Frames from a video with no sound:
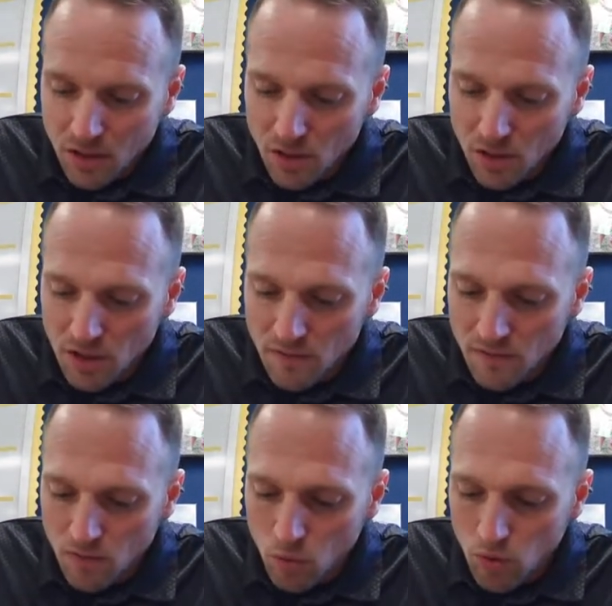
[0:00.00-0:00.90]

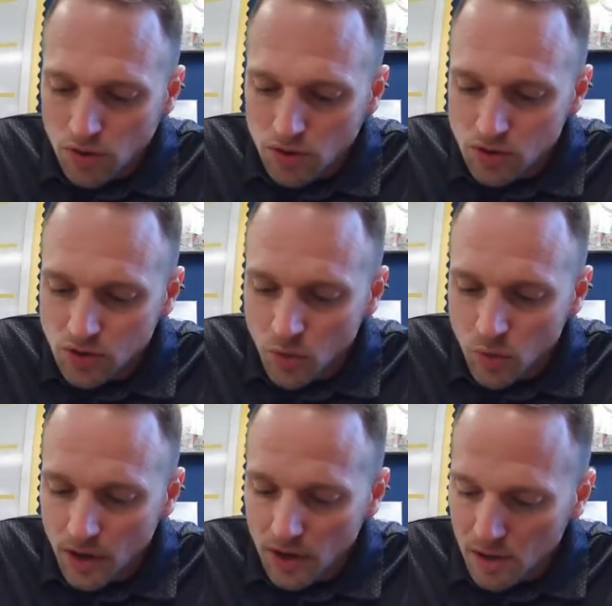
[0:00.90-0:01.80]
34
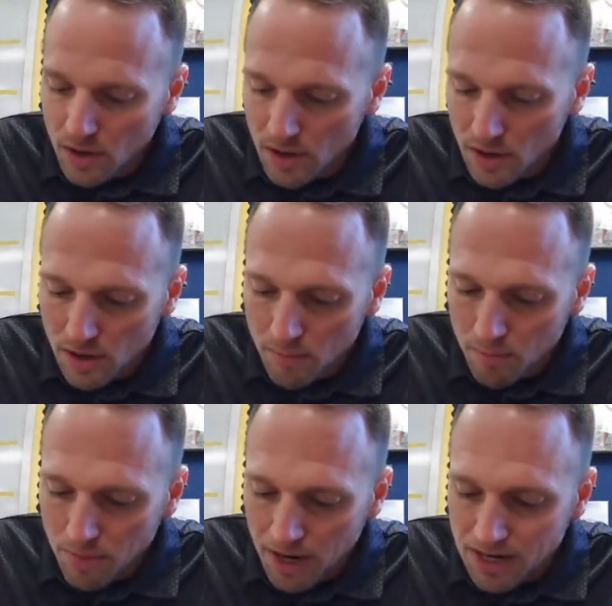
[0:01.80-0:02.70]
squared
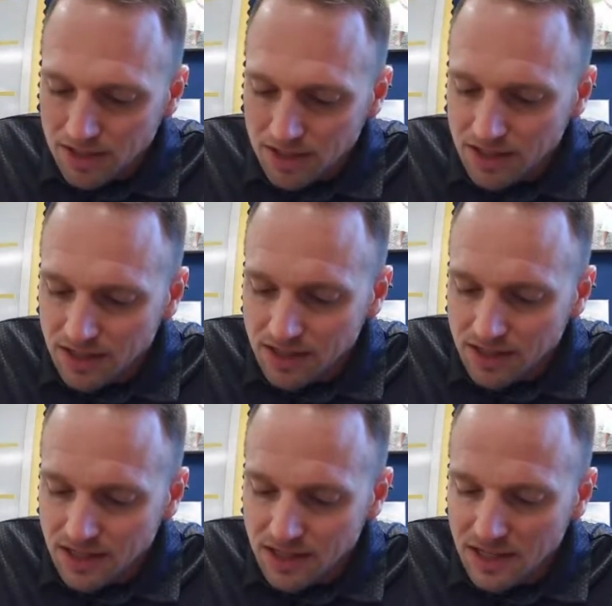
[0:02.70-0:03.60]
minus
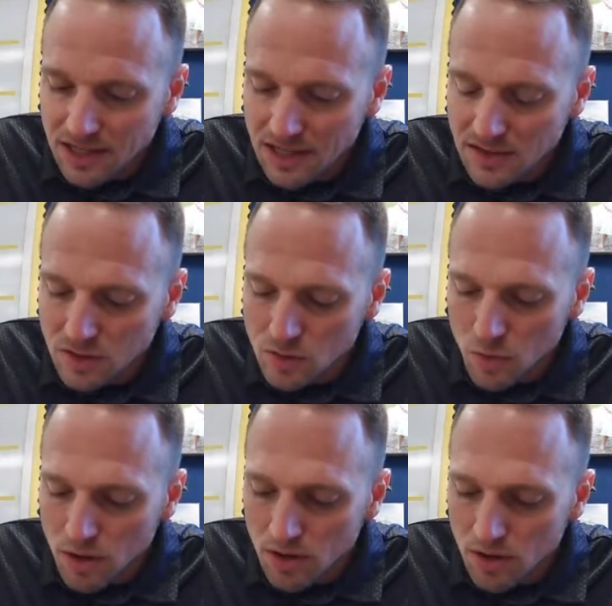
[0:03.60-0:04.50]
16
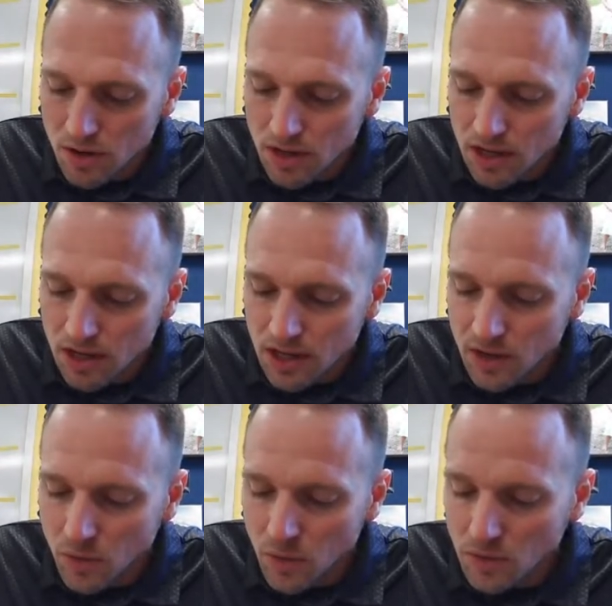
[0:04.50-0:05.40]
squared
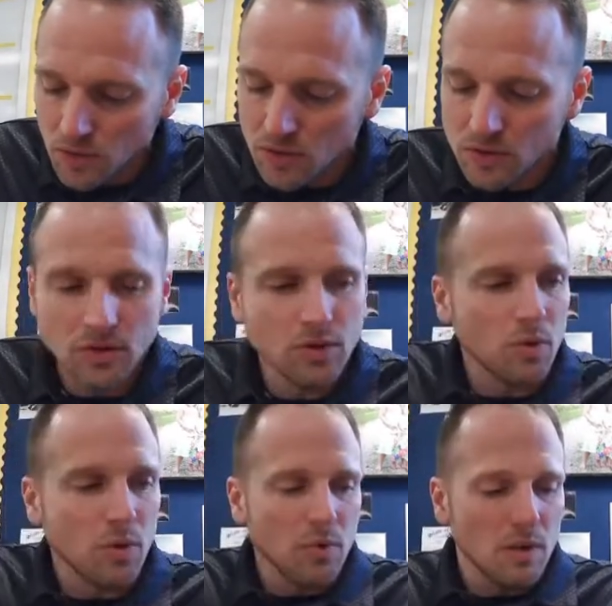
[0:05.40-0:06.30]
equals
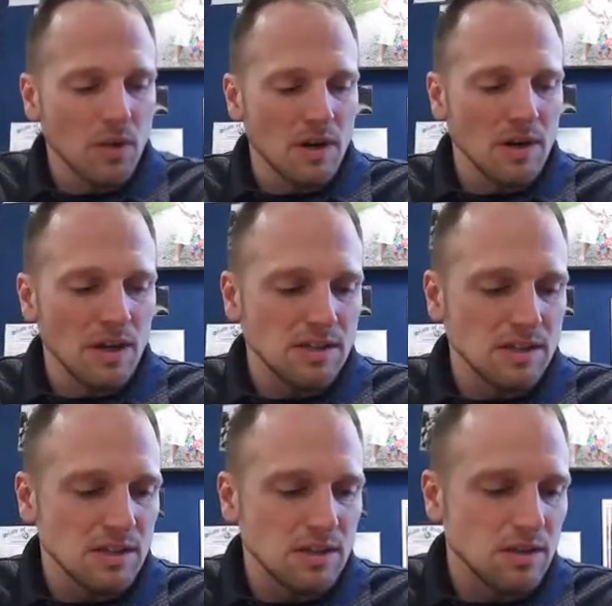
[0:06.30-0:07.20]
square rooted. And let's
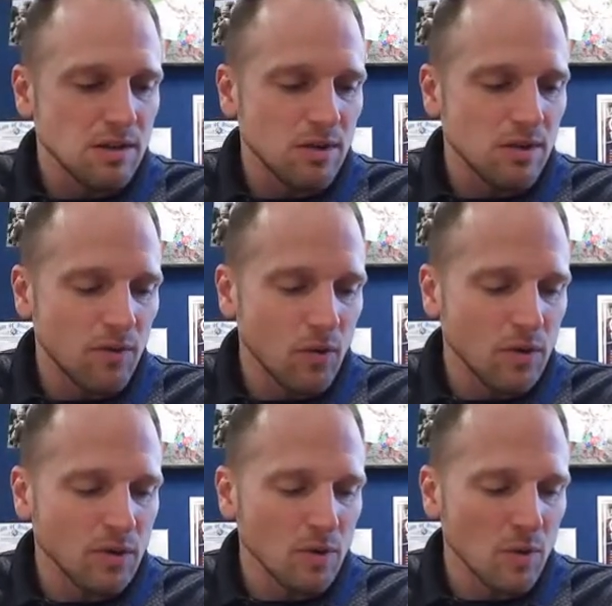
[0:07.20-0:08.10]
see,
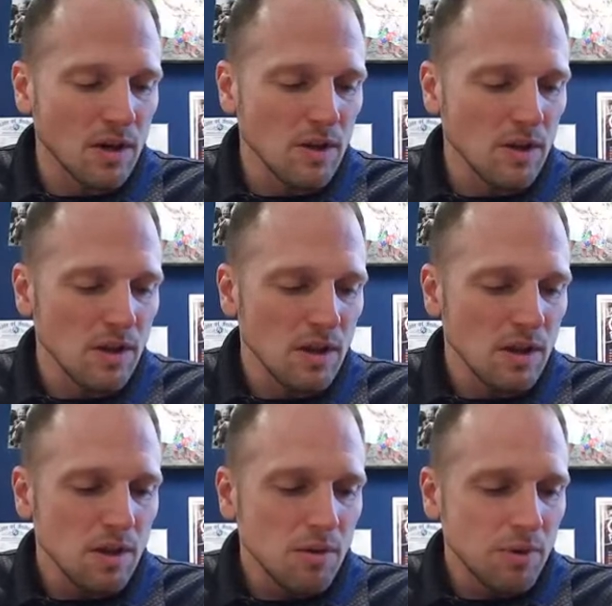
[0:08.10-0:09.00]
34 squared
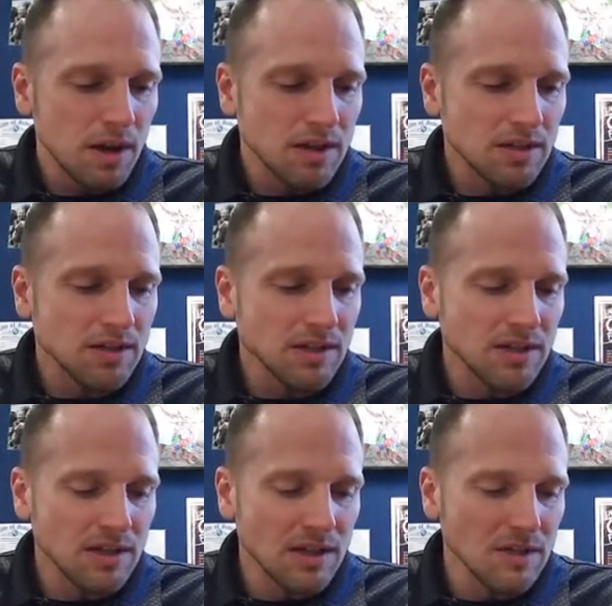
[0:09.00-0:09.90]
minus
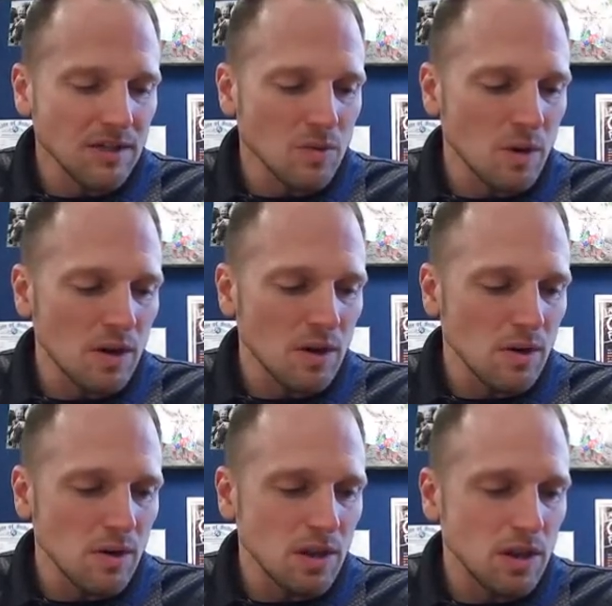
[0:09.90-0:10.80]
16
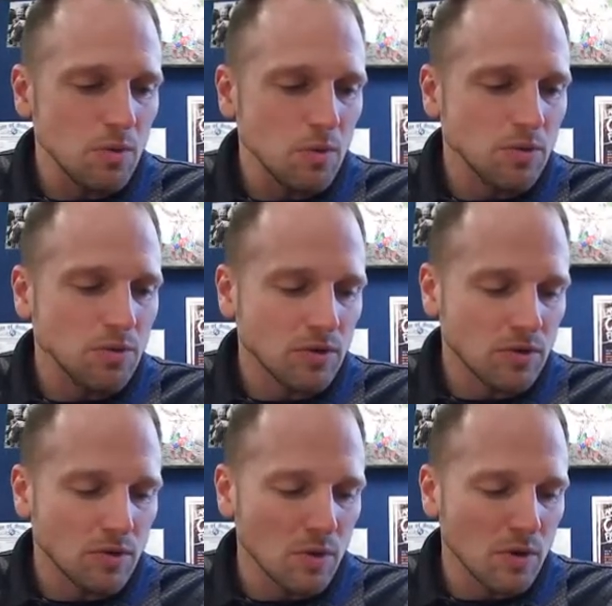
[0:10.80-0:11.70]
squared equals
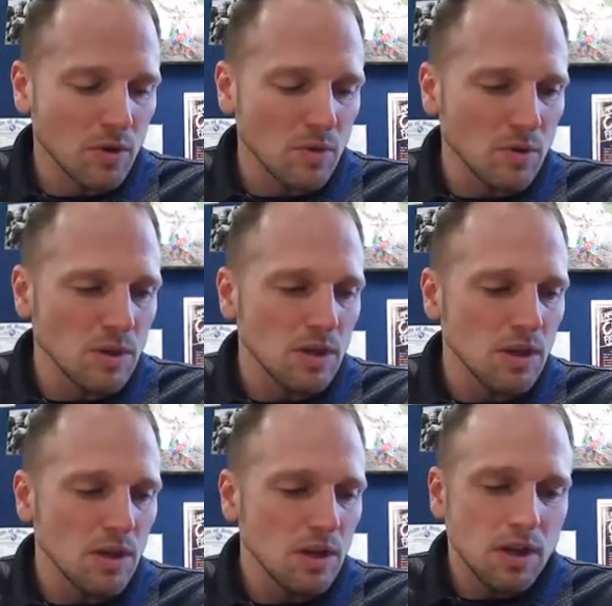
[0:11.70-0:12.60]
square
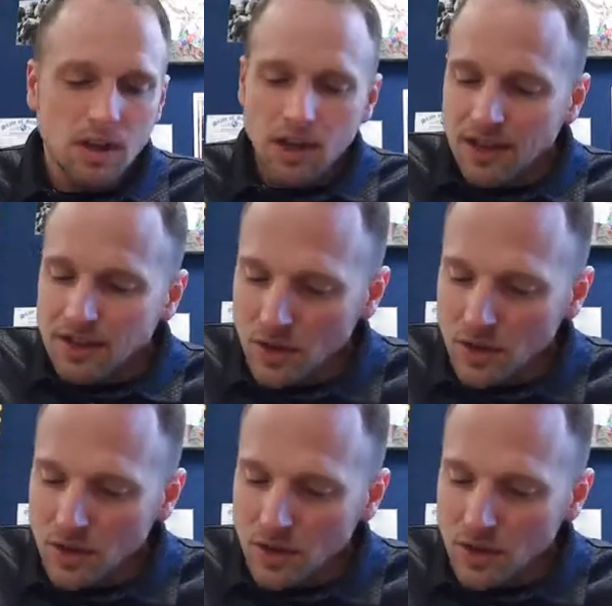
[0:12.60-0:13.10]
rooted, and that's